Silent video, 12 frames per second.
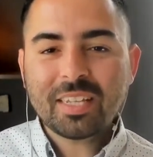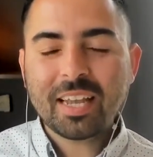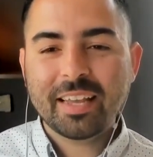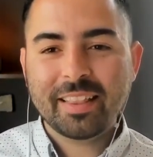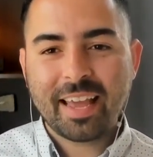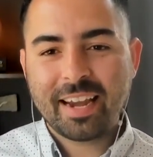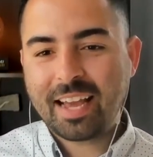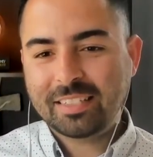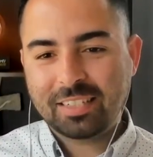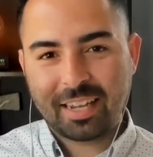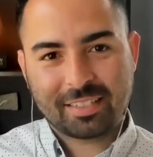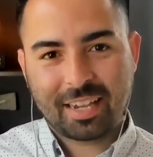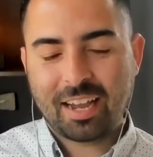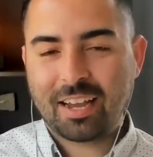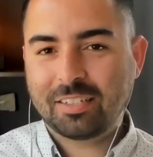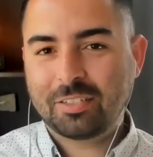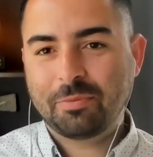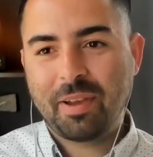And then as I got
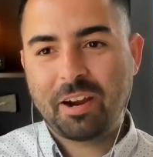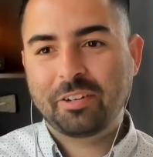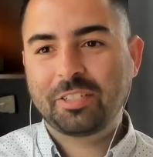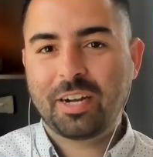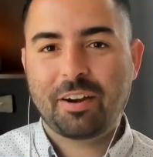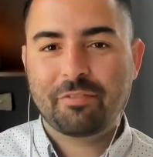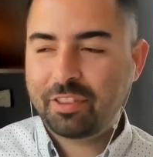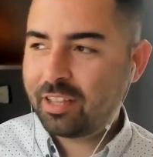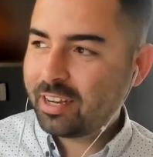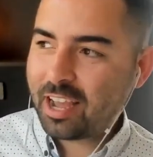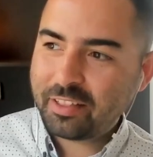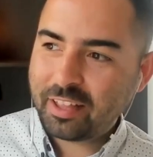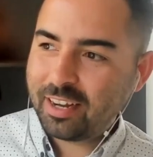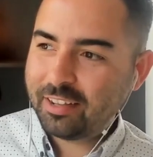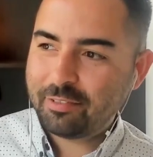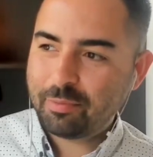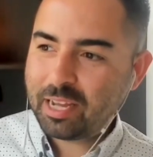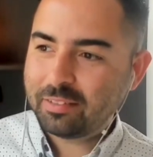into marriage and everything, now they
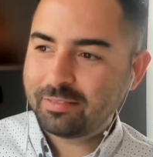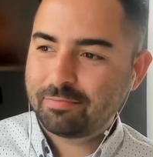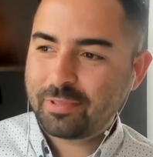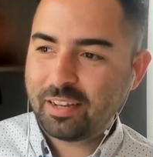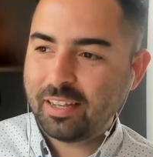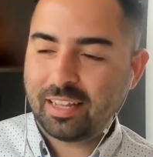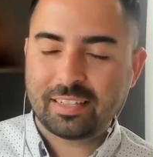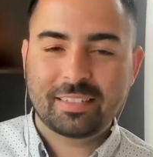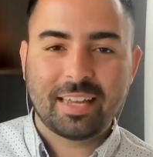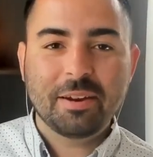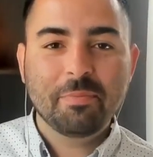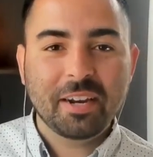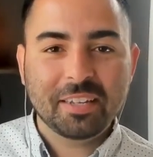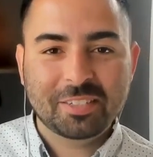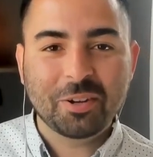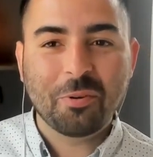live about probably like 10 minutes